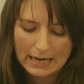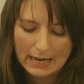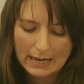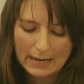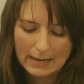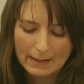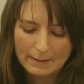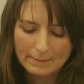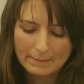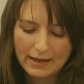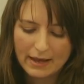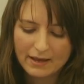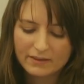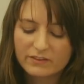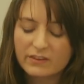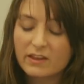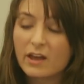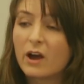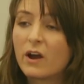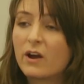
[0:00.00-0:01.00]
as
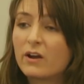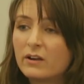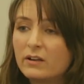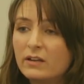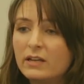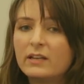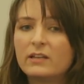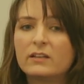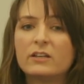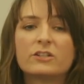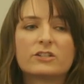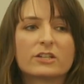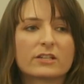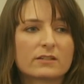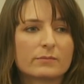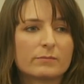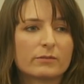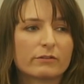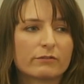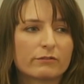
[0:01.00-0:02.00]
the only
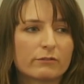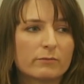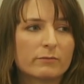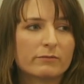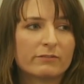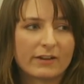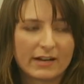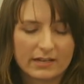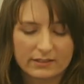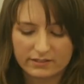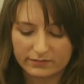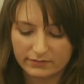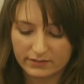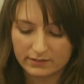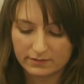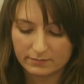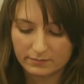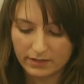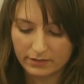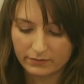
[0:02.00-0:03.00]
legitimate form of
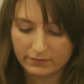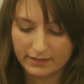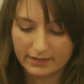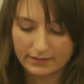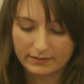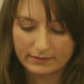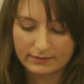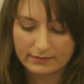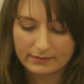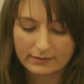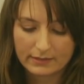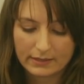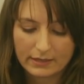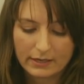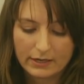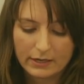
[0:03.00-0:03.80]
activism there is.